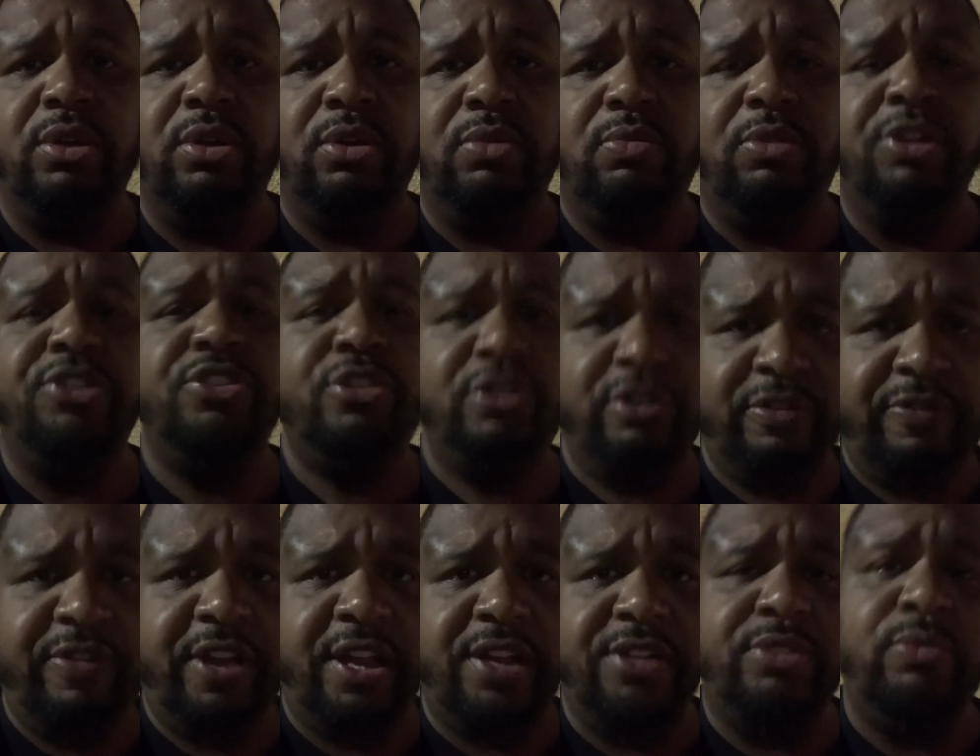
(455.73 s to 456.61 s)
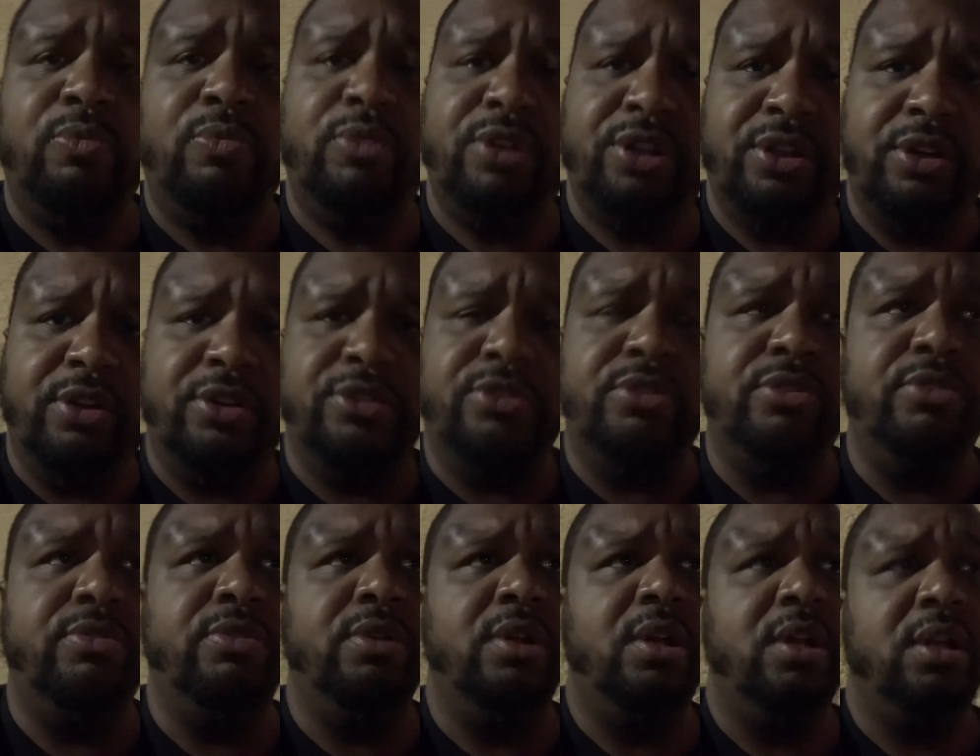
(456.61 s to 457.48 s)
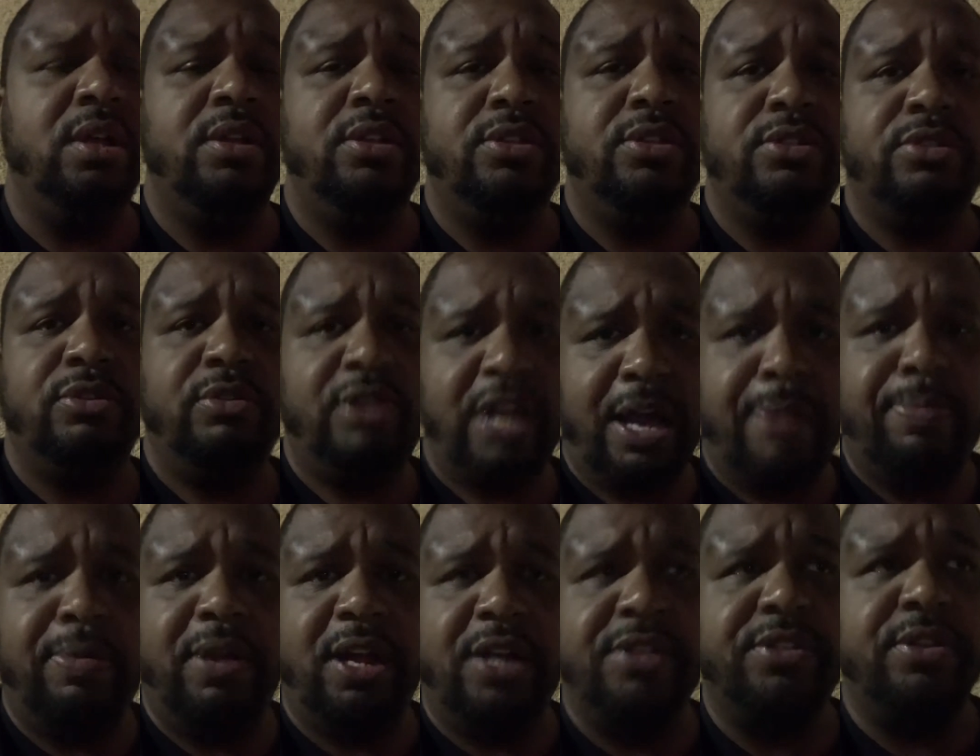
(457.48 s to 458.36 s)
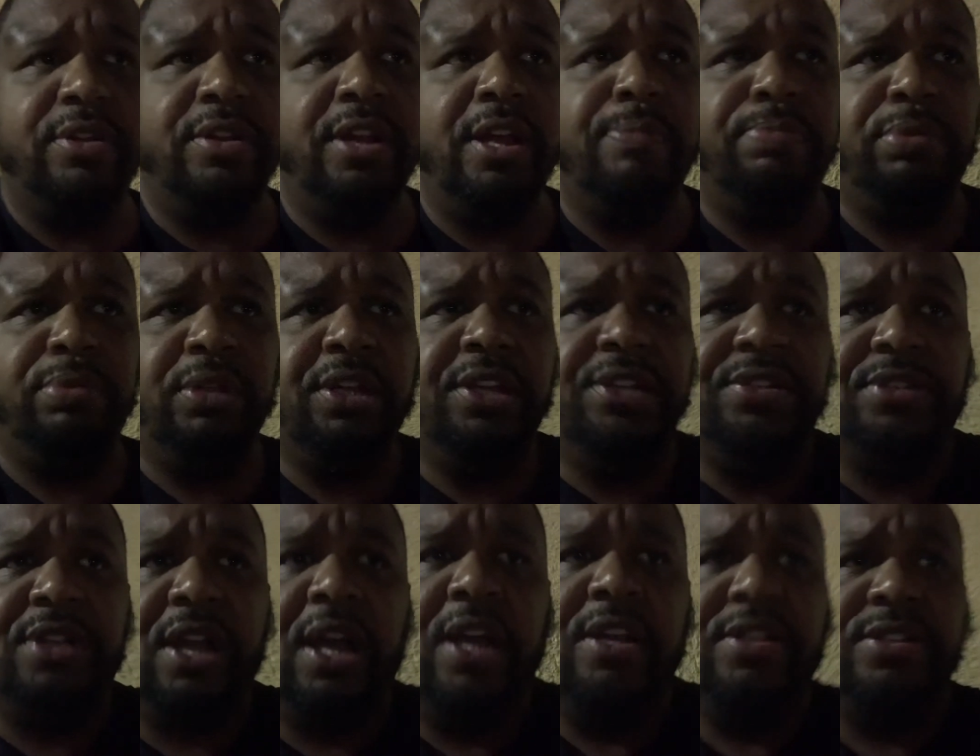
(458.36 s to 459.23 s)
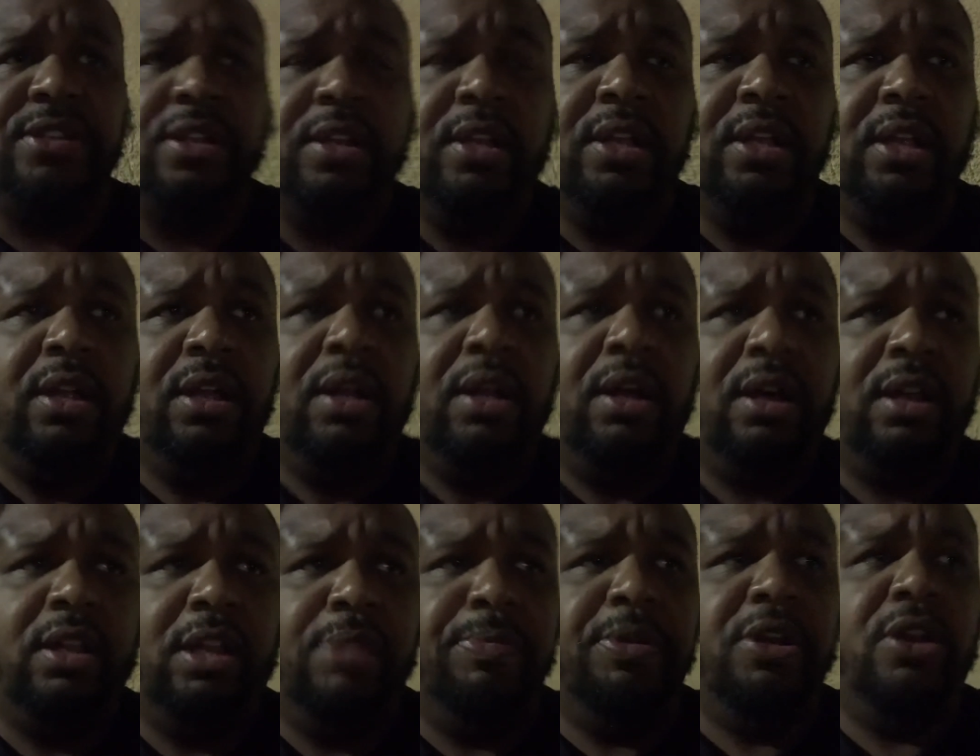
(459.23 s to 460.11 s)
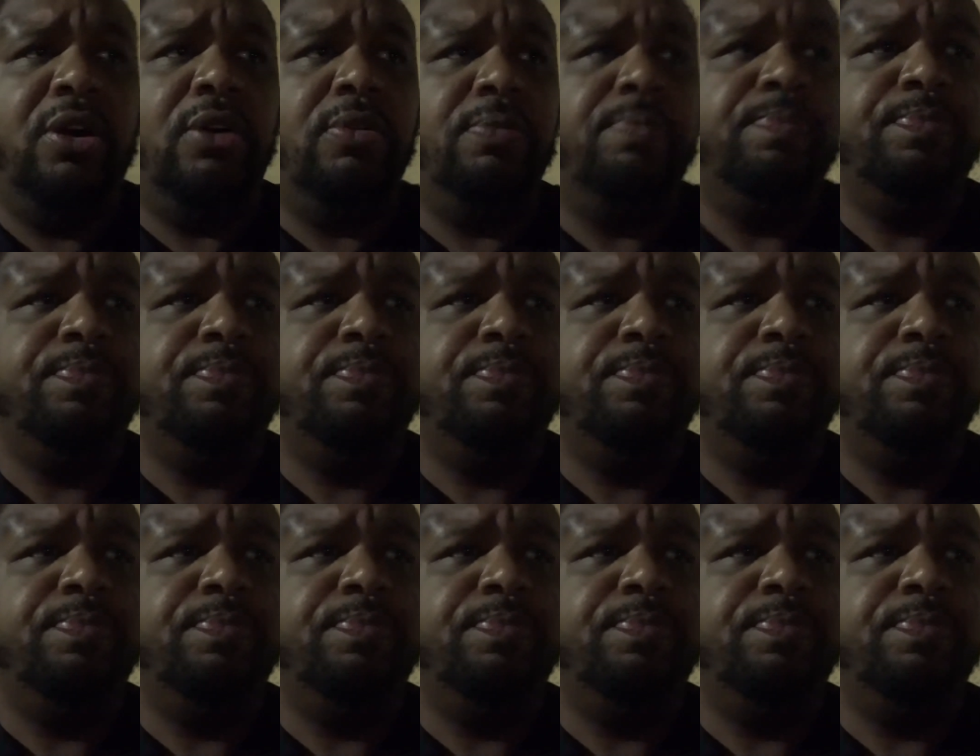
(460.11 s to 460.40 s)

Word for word: What's your advantage? And what are you going to do to capitalize on that? Please, guys, uh, let me know